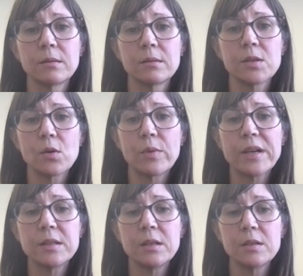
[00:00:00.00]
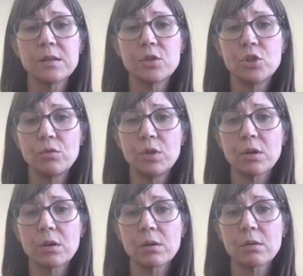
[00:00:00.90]
So a resident is a
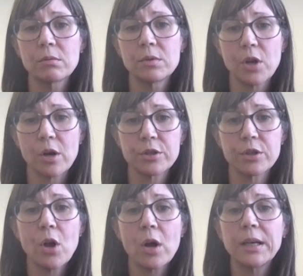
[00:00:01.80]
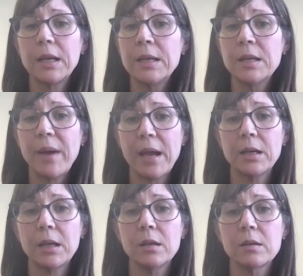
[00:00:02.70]
junior doctor, not an
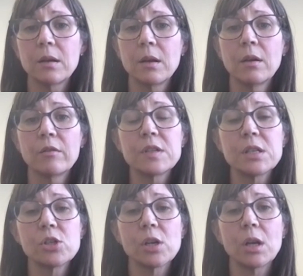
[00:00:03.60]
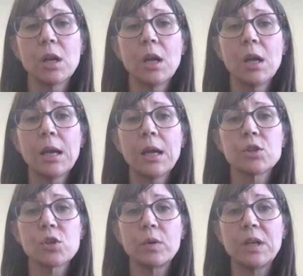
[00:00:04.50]
independent physician.
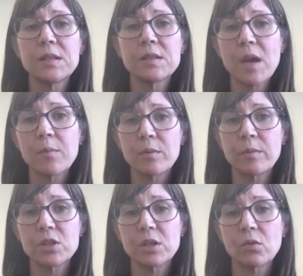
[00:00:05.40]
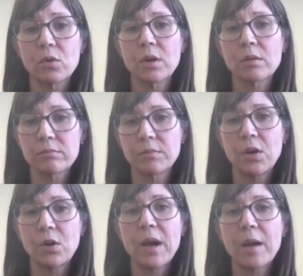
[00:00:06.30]
So needs my permission or,
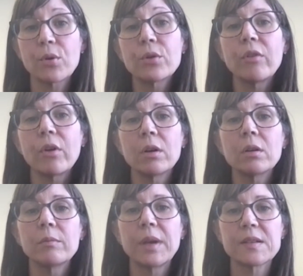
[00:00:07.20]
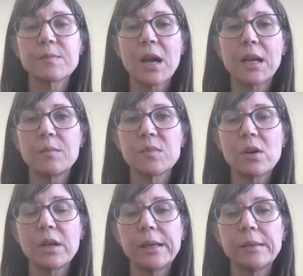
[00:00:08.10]
my approval because my name's
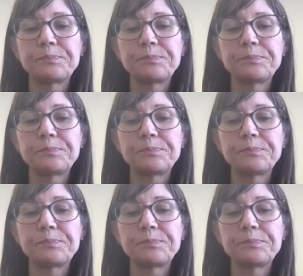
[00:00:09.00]
on it.